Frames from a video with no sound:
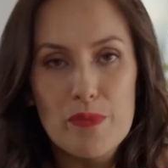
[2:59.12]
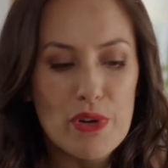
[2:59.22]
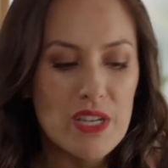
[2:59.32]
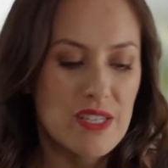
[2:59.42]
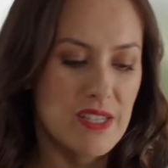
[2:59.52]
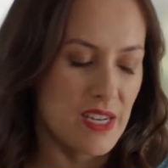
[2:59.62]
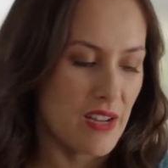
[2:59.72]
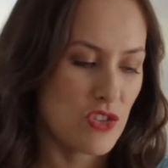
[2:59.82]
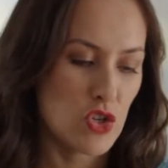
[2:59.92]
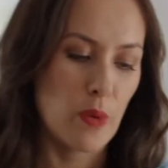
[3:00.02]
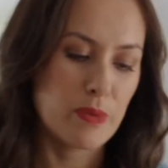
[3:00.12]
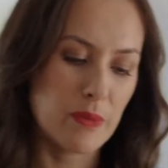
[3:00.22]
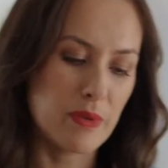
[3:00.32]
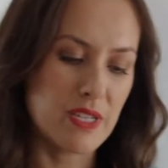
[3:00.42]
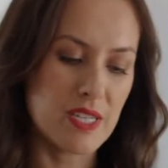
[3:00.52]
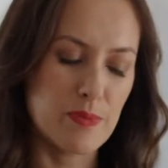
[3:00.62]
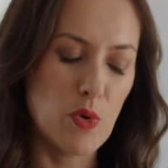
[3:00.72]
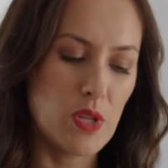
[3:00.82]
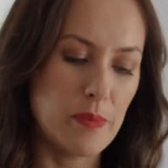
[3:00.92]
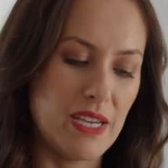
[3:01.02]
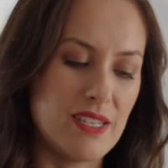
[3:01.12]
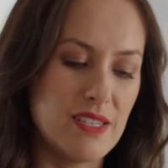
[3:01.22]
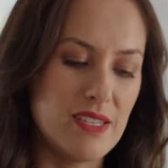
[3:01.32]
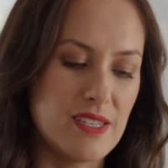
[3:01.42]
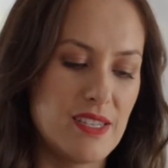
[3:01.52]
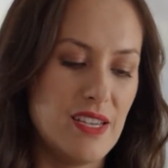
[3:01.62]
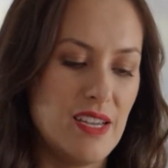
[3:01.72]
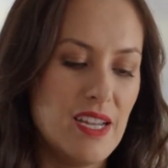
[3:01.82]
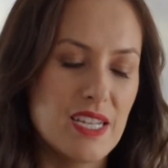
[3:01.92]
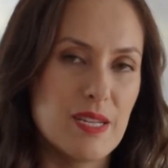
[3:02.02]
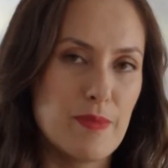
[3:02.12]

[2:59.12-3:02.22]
breast that I've chopped up into smaller pieces to